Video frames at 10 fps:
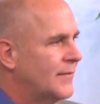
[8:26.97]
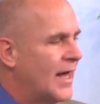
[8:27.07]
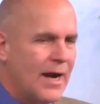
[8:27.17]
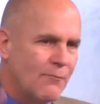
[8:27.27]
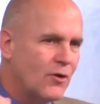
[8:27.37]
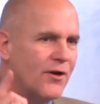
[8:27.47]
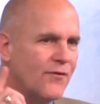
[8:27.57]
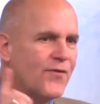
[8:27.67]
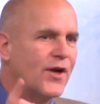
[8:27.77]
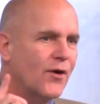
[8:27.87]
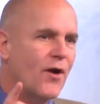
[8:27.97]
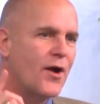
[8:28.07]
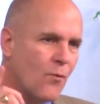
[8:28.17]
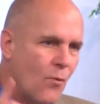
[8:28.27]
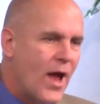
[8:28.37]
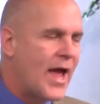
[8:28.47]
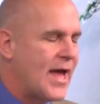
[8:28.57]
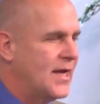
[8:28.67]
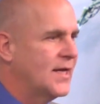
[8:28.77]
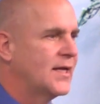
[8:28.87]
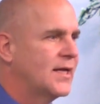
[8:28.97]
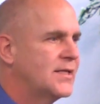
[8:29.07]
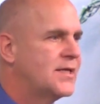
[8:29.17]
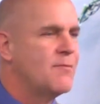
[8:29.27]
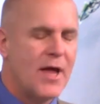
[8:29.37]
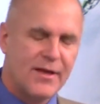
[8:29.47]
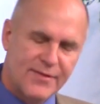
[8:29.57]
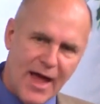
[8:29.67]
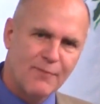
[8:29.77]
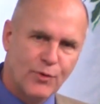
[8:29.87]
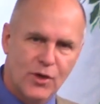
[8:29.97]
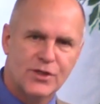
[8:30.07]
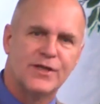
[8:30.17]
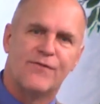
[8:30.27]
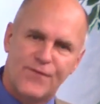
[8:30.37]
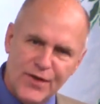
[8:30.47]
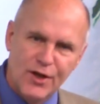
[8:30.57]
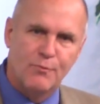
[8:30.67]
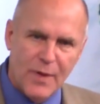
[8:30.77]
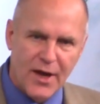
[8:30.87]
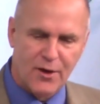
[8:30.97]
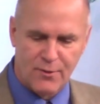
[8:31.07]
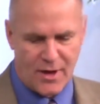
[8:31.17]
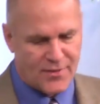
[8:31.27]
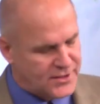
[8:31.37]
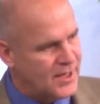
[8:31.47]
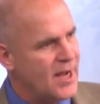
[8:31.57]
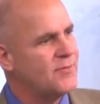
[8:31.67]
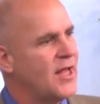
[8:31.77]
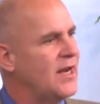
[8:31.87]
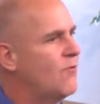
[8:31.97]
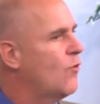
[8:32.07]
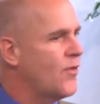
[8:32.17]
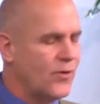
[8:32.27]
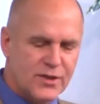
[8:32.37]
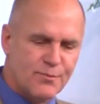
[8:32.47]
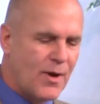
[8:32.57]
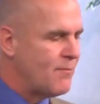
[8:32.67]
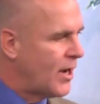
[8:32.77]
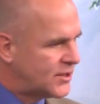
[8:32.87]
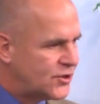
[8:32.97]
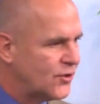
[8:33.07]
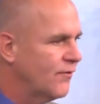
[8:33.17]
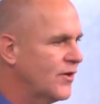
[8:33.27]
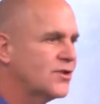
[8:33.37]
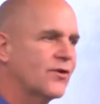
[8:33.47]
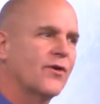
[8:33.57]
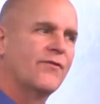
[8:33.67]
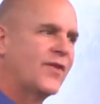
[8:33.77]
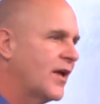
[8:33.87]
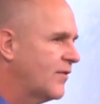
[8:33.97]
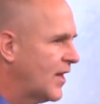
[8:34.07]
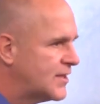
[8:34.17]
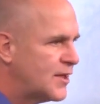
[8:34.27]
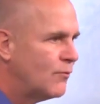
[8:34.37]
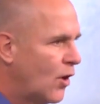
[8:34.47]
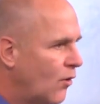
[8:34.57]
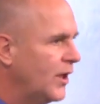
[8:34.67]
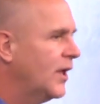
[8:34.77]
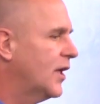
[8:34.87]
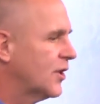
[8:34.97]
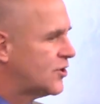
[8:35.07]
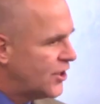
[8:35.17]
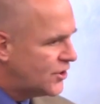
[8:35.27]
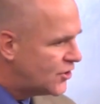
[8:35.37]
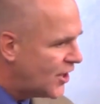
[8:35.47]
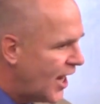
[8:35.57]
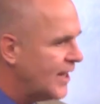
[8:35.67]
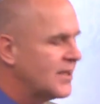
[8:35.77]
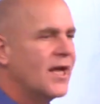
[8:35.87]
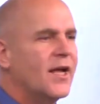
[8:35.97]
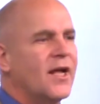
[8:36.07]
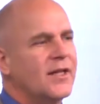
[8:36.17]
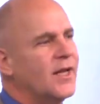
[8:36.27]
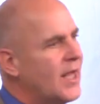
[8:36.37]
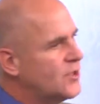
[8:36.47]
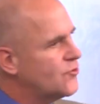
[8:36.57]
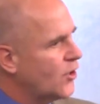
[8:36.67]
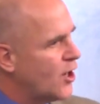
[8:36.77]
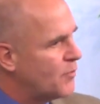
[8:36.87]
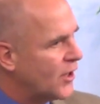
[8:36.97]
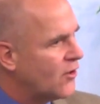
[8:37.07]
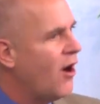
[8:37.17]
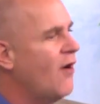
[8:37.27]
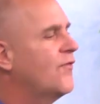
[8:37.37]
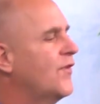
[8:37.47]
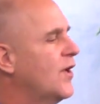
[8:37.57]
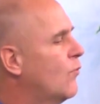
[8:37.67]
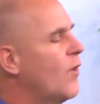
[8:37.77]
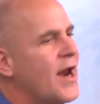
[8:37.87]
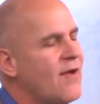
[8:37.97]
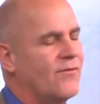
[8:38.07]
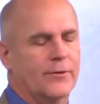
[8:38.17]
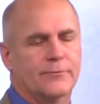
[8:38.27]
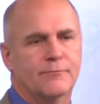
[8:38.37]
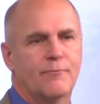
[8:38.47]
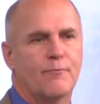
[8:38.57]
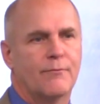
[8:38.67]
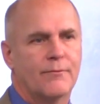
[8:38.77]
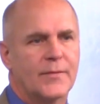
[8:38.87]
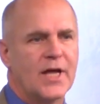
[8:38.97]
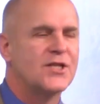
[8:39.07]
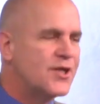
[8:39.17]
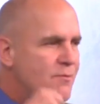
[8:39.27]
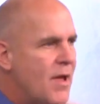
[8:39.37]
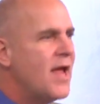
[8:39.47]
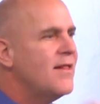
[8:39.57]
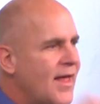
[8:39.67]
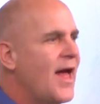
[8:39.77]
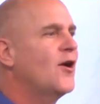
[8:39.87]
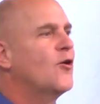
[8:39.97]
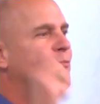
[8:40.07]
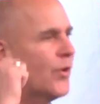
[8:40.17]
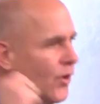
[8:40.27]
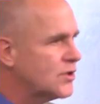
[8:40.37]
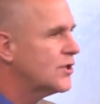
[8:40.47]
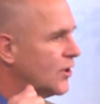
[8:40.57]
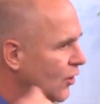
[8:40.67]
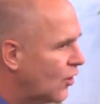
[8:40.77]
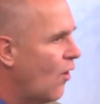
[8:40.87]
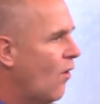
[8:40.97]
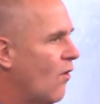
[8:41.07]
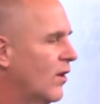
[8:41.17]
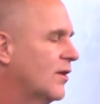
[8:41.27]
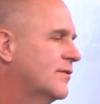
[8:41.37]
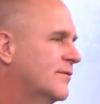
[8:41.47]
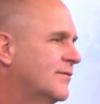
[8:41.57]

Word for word: And I'm going to figure out a way to make that person feel better by the time they leave, whether it's by my service or if they seem lonely, a little chit chat, a little extra cup of coffee, whatever. And she made that her personal goal.